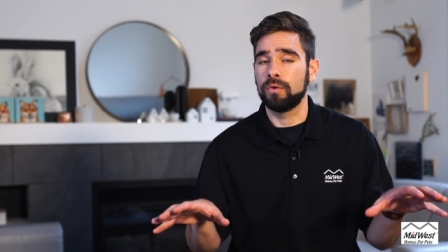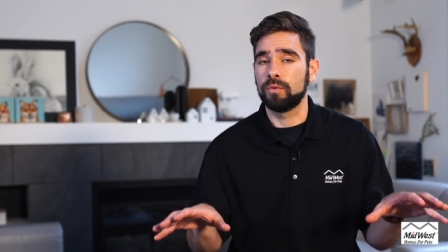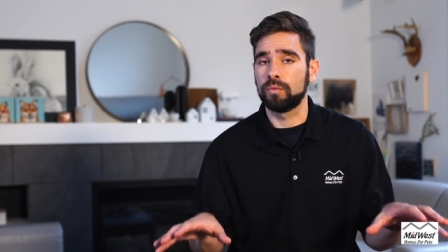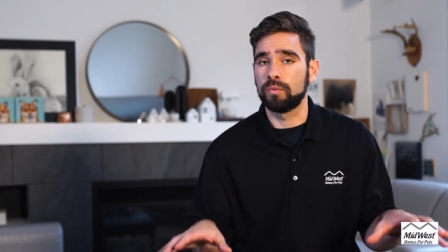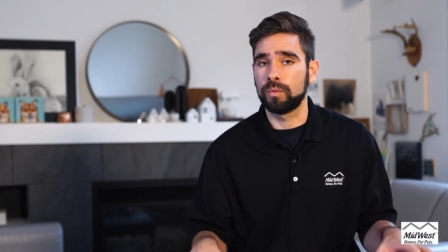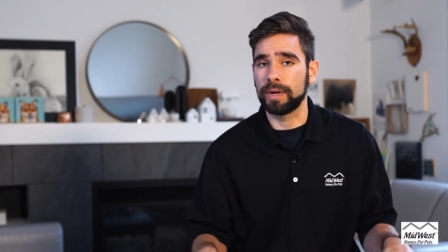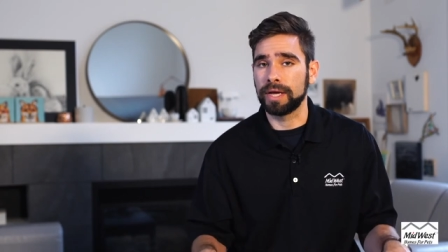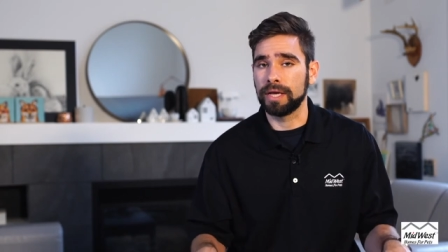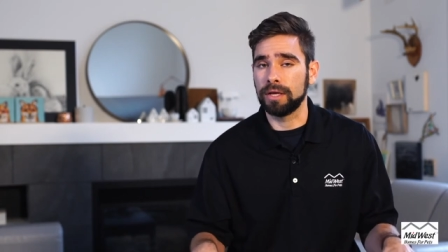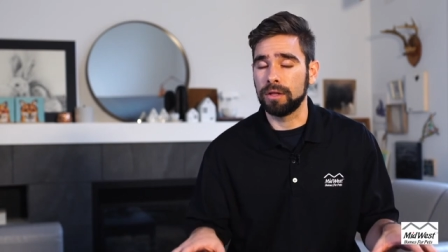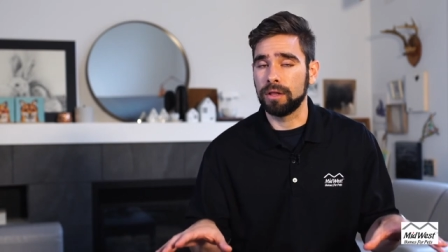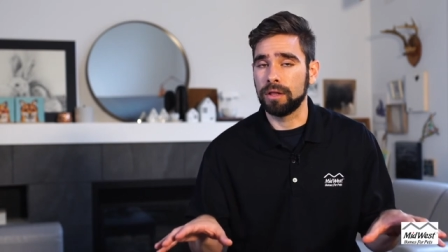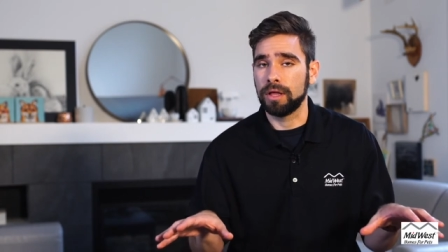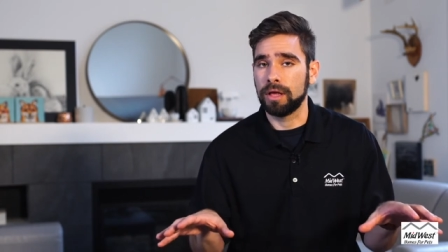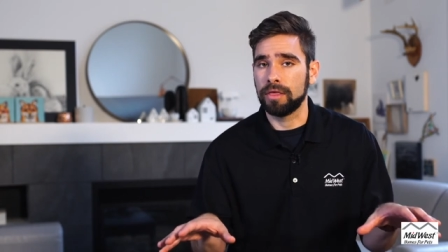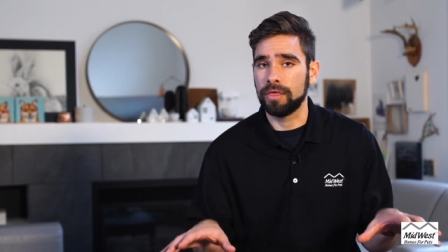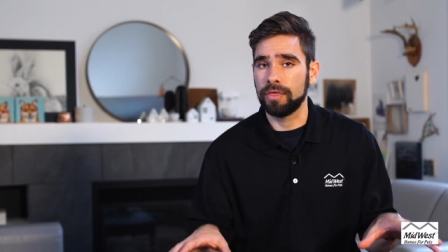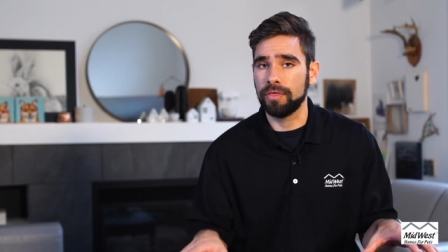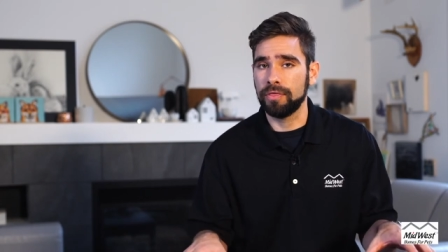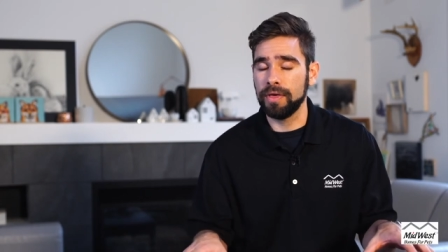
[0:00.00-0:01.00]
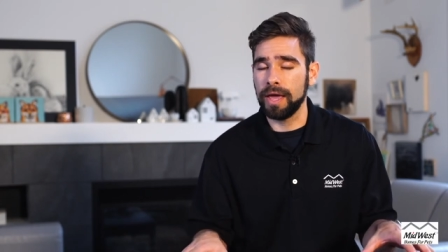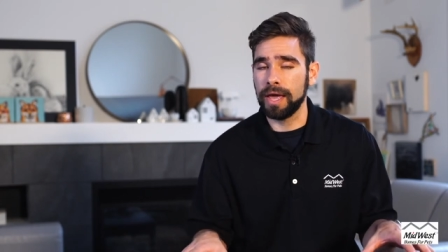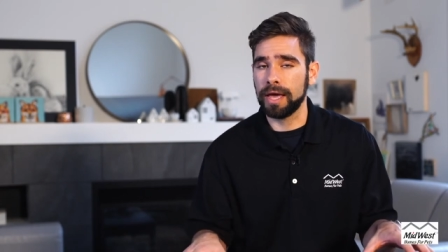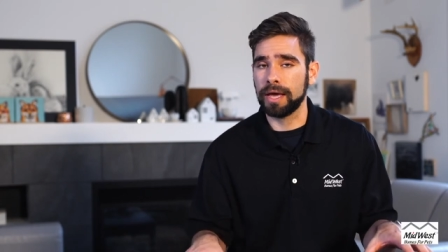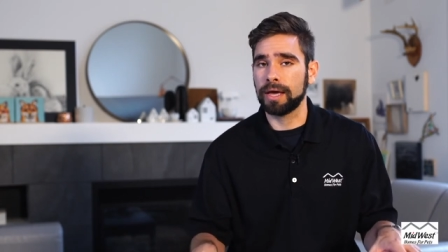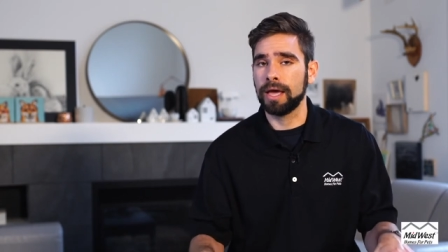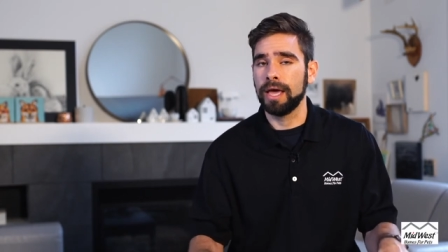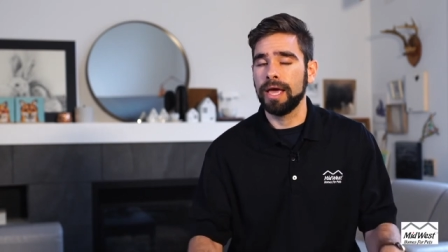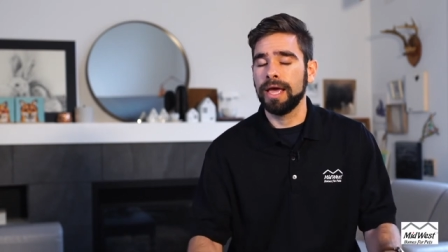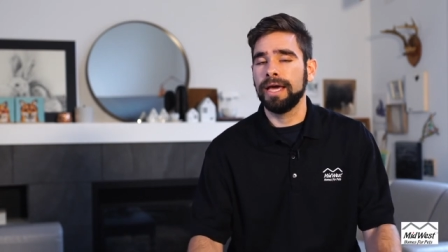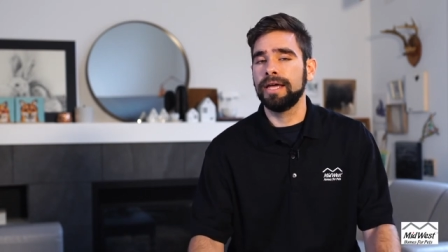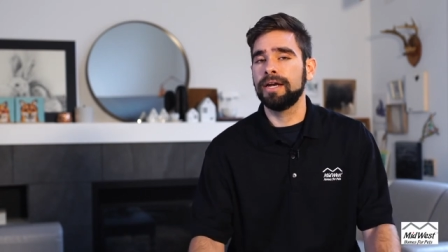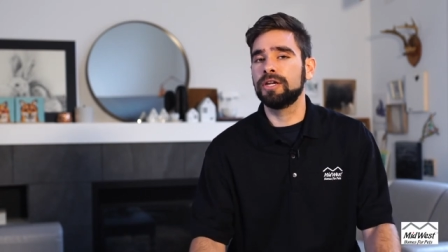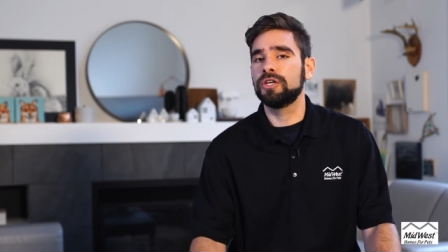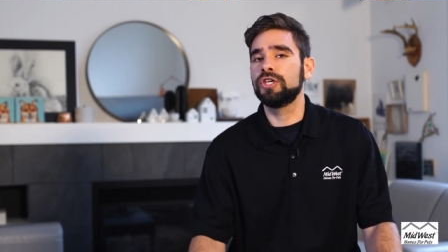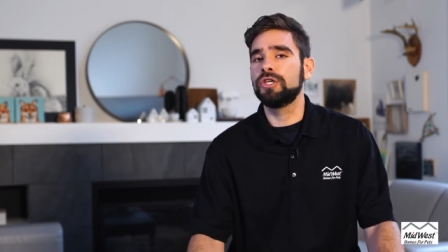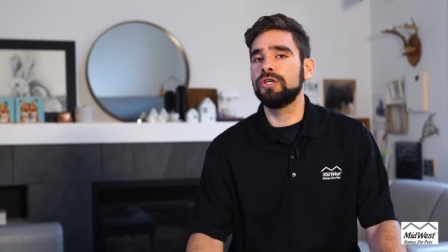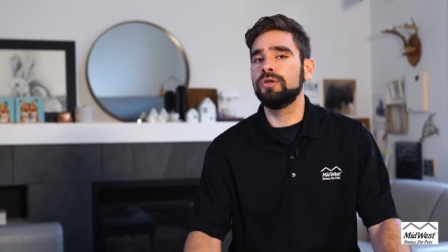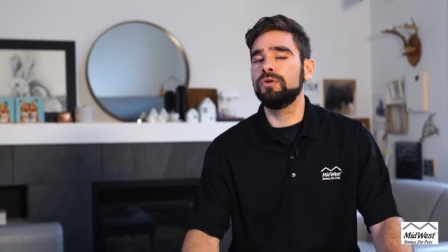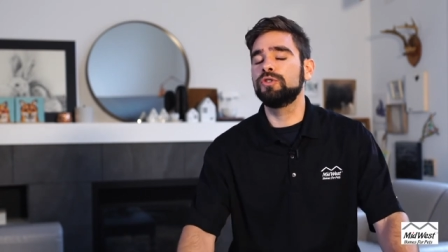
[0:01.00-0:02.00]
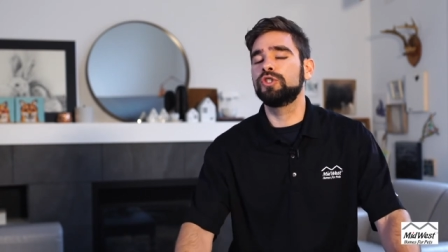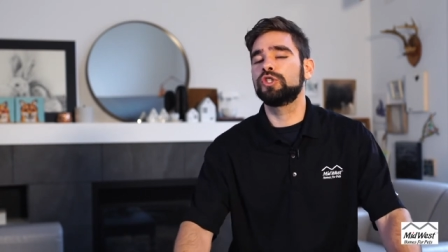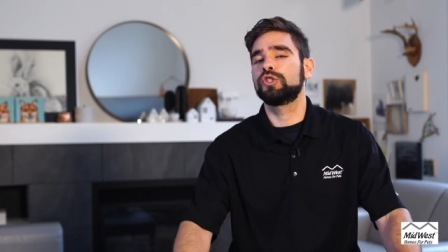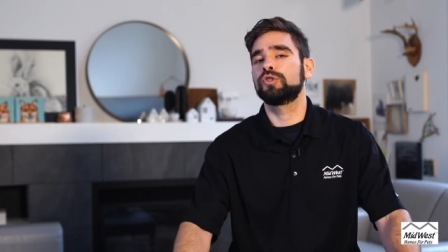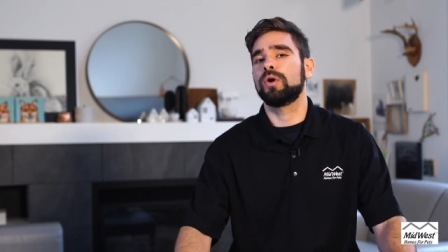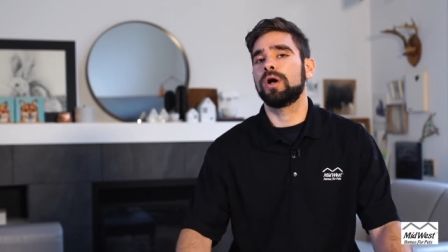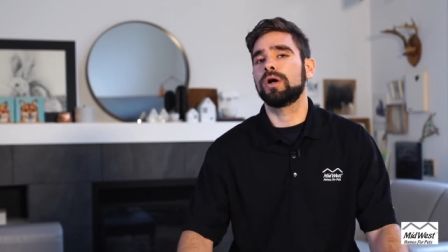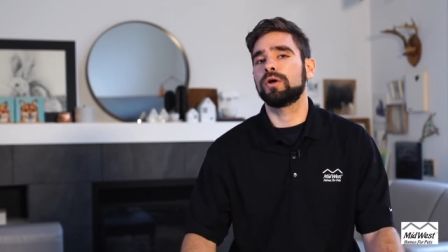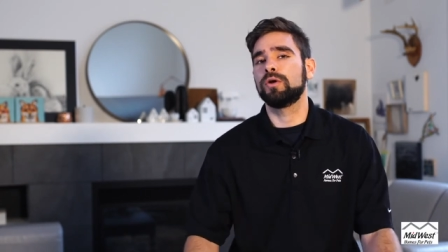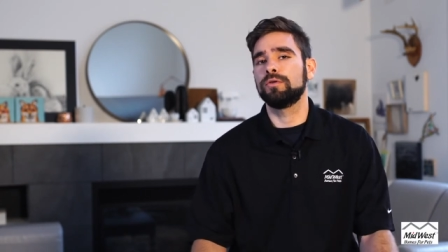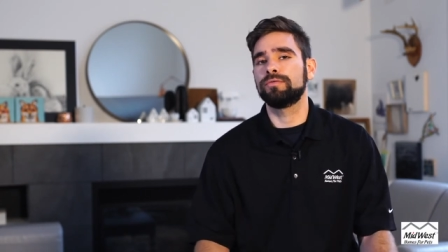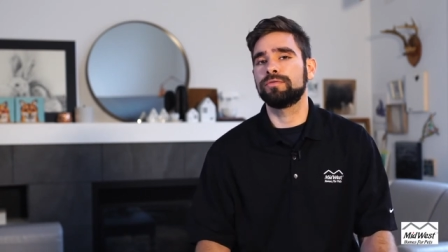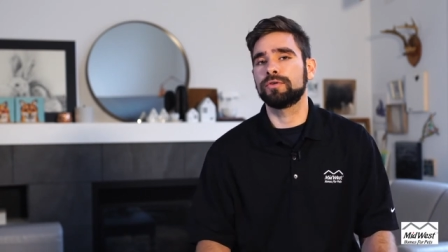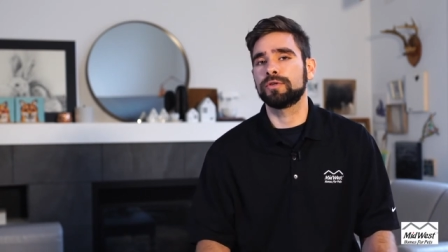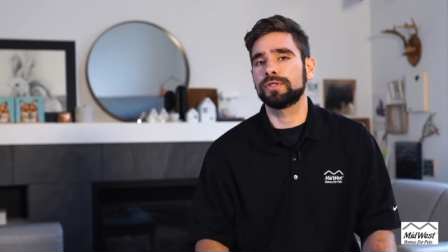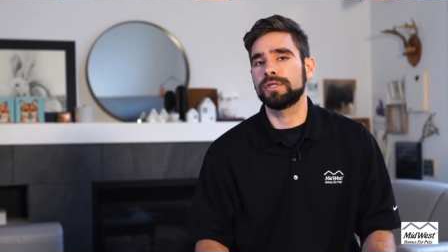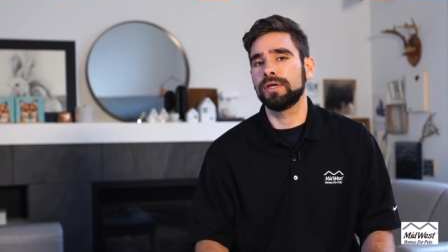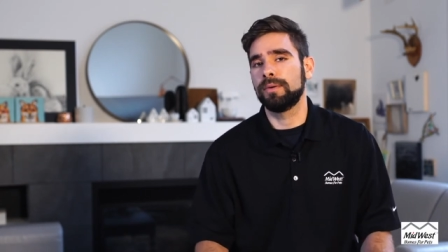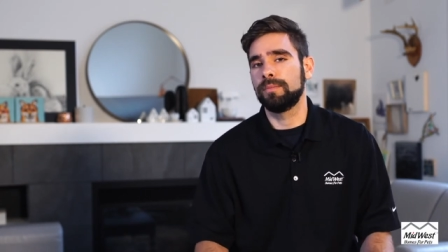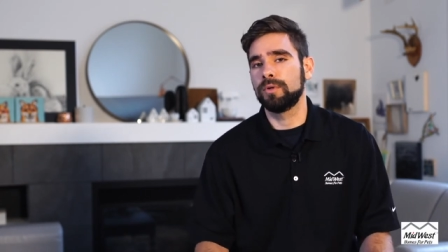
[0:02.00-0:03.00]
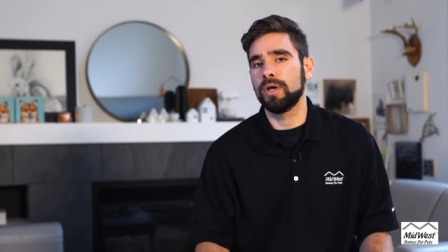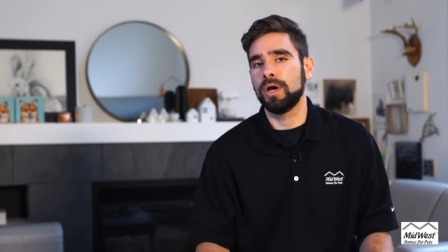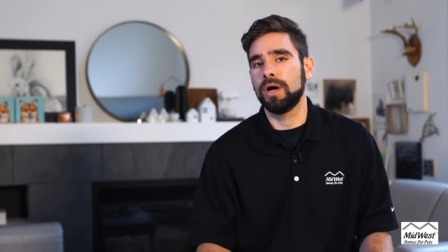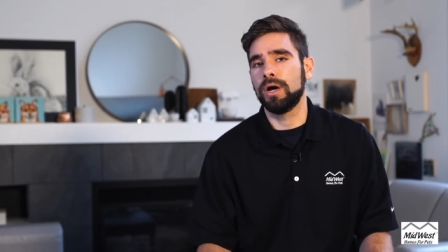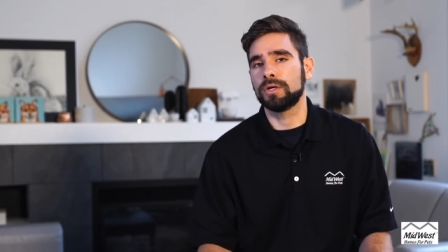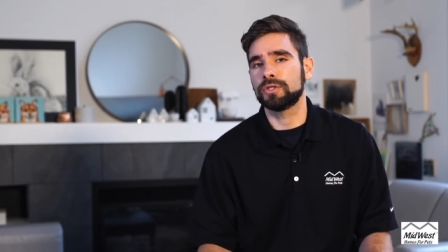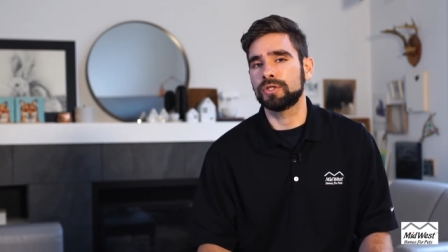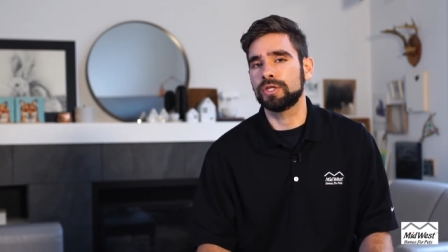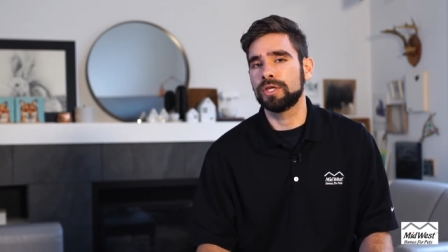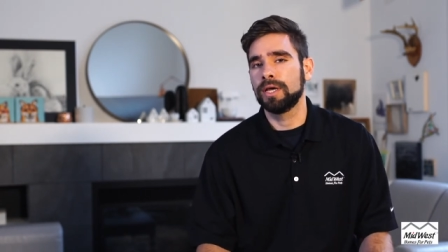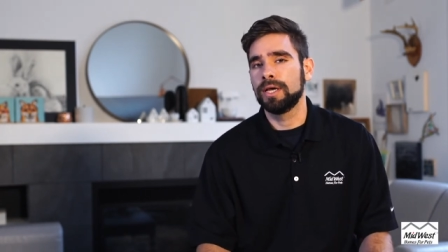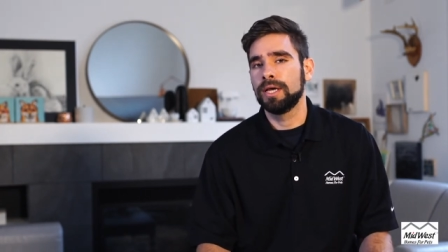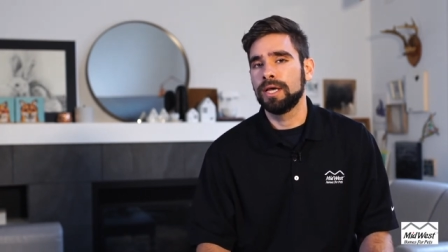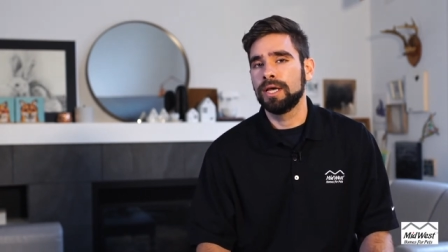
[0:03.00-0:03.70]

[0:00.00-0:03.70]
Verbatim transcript: real thing and a huge struggle for some dogs.